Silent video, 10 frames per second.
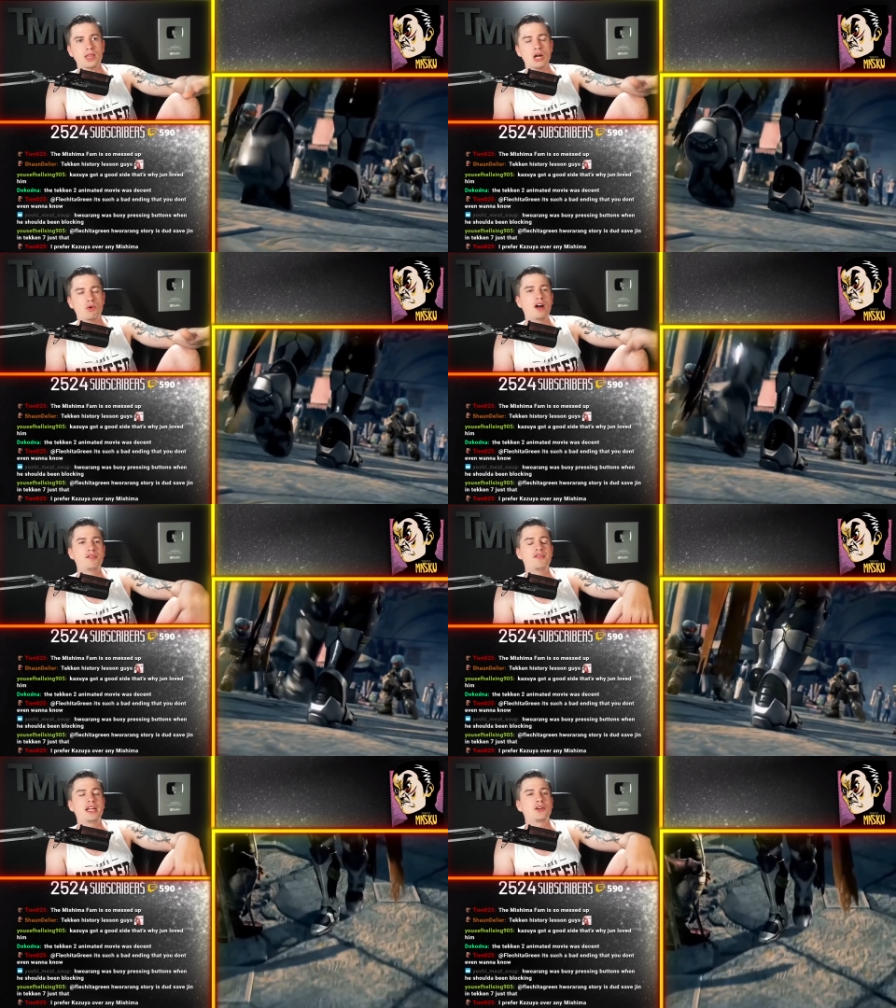rather
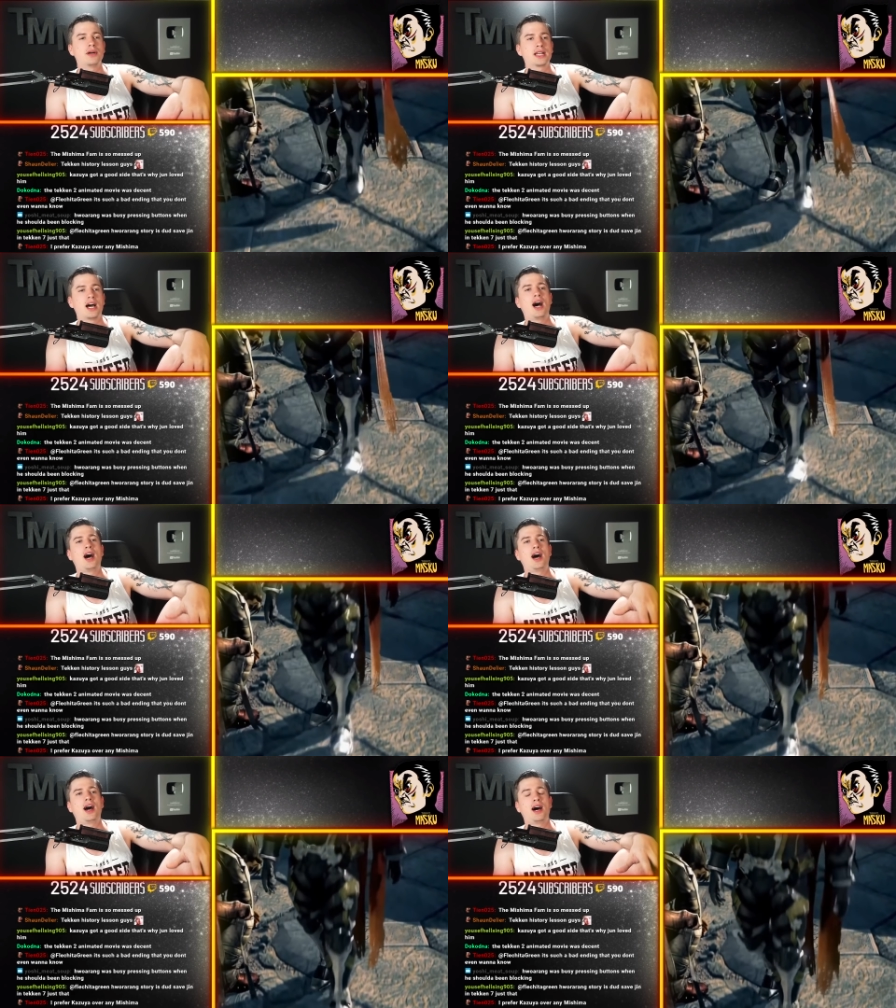than going,
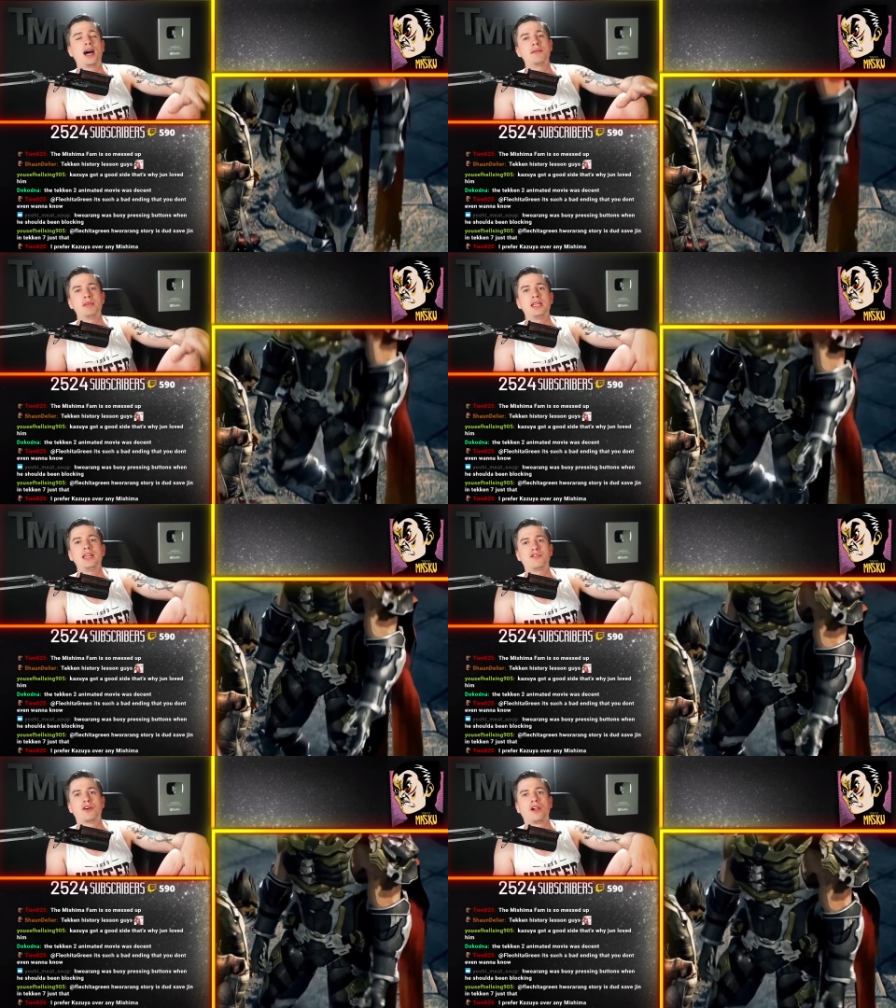haha, I'm
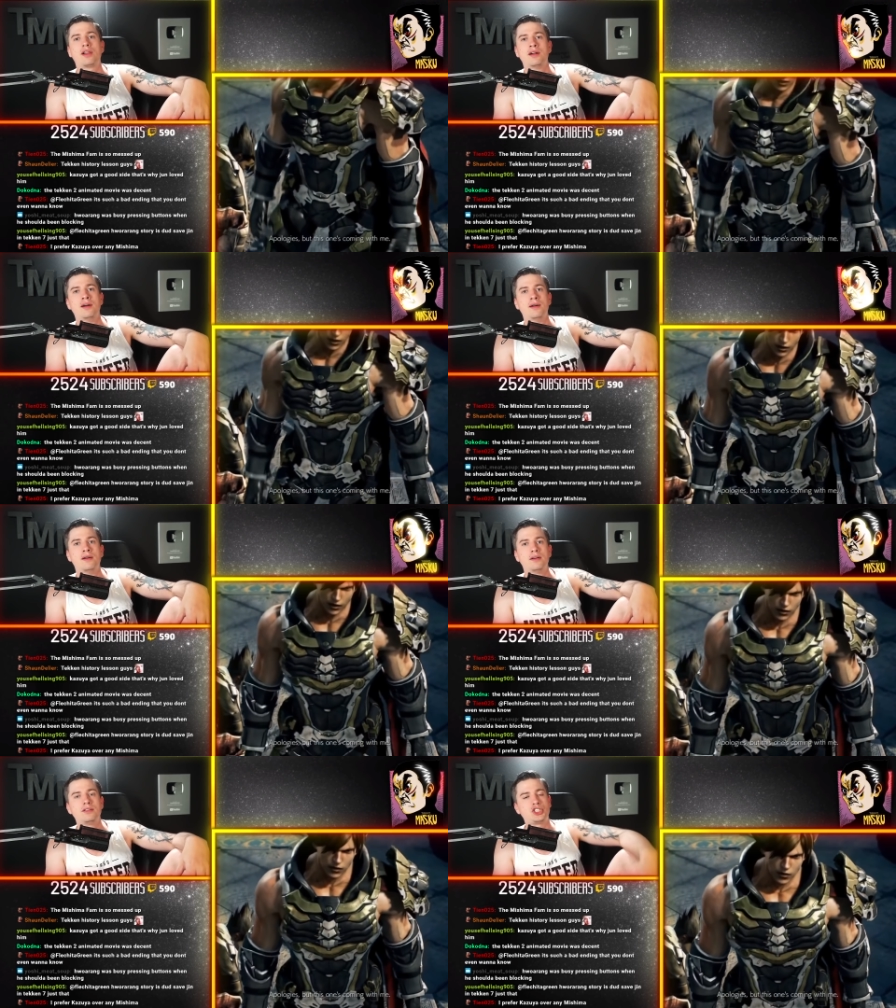evil,
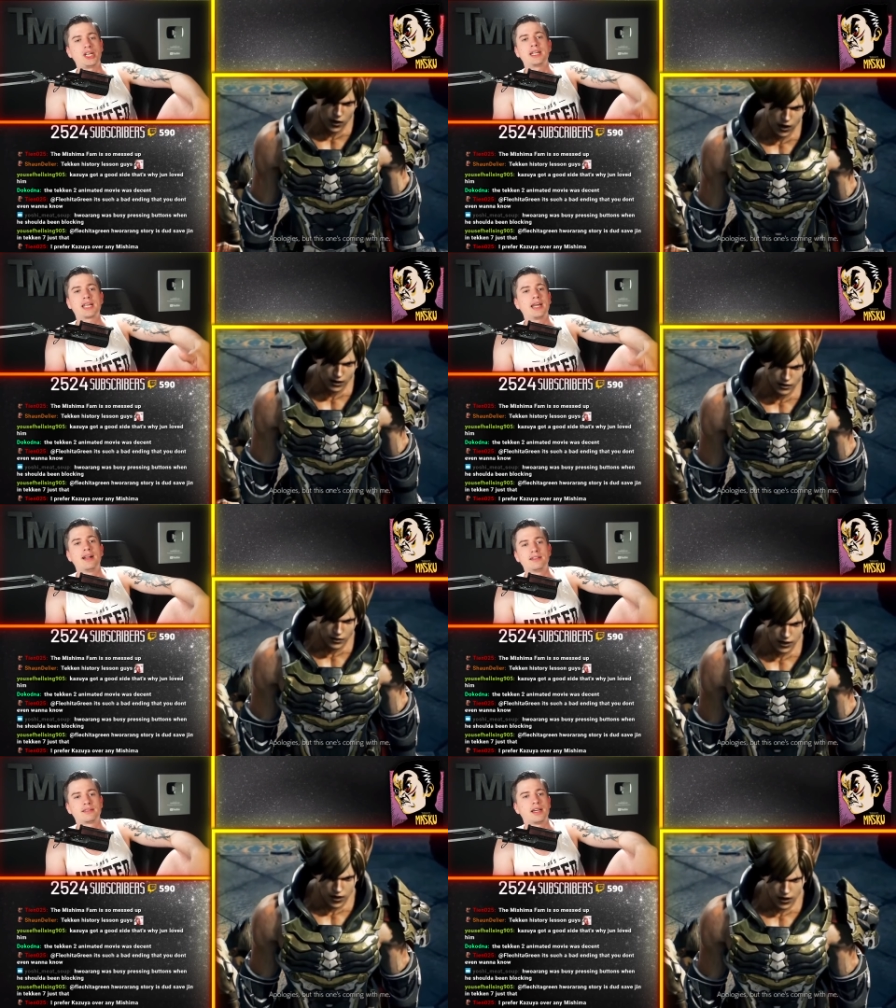Jin
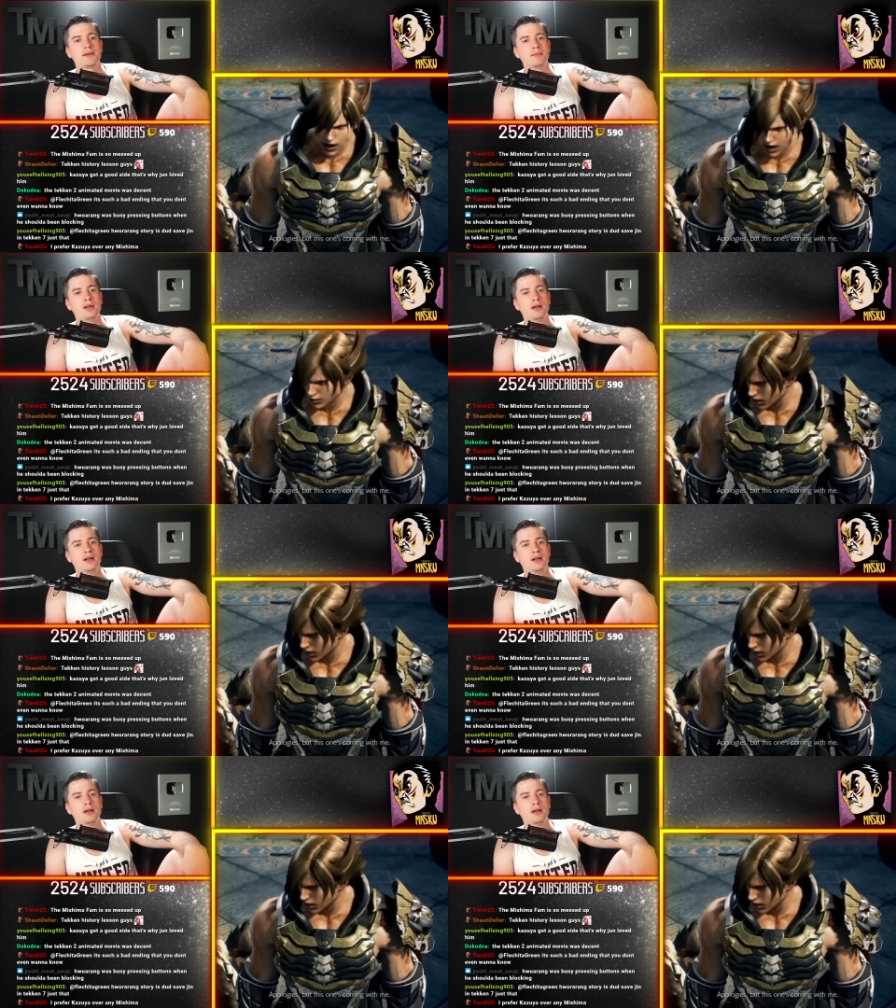kills him,